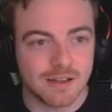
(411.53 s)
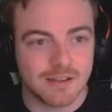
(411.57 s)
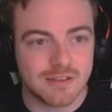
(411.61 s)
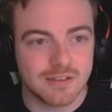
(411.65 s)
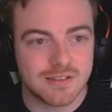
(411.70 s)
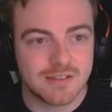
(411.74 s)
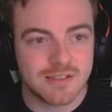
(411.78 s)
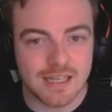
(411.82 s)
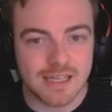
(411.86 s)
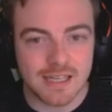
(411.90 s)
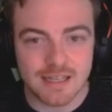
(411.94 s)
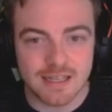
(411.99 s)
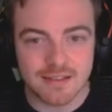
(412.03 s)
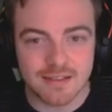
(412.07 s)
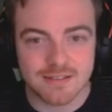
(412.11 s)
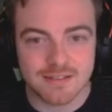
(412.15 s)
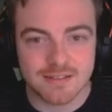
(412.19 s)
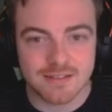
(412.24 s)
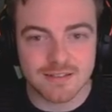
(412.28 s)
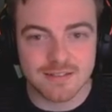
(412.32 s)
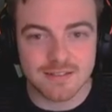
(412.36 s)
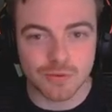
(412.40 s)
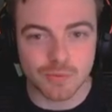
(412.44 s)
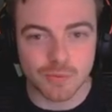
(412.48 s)

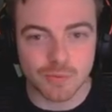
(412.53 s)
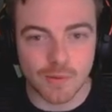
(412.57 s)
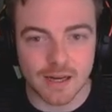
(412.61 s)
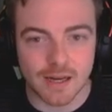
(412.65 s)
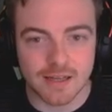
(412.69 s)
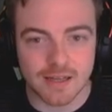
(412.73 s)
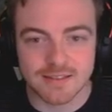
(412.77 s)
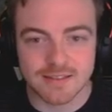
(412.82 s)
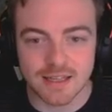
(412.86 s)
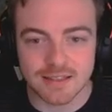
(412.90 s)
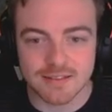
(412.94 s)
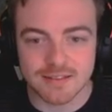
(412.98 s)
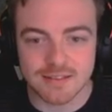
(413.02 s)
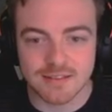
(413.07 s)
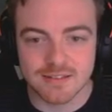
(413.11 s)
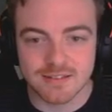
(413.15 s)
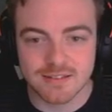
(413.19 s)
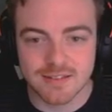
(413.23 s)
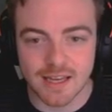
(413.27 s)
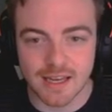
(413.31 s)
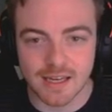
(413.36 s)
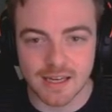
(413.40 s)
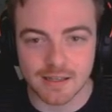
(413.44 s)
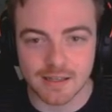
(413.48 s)
Jesus Christ, that's
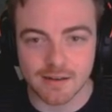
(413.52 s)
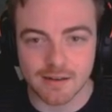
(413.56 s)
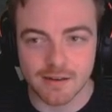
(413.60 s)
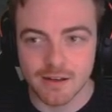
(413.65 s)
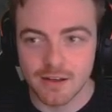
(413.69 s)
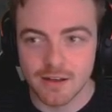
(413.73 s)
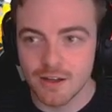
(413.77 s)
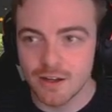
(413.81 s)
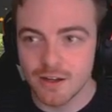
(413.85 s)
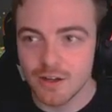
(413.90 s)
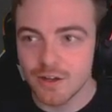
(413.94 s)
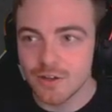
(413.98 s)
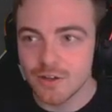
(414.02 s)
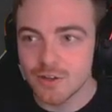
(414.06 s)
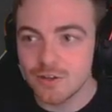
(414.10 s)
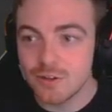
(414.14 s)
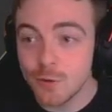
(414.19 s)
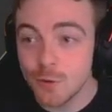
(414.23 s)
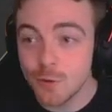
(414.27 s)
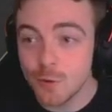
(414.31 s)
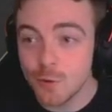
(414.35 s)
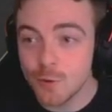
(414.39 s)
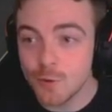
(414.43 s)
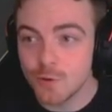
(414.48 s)
insane.
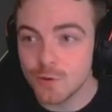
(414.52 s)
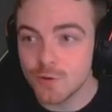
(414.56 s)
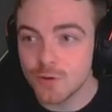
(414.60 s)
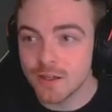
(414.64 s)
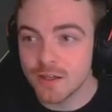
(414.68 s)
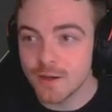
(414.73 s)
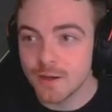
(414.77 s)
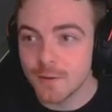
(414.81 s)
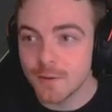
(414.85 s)
Dude,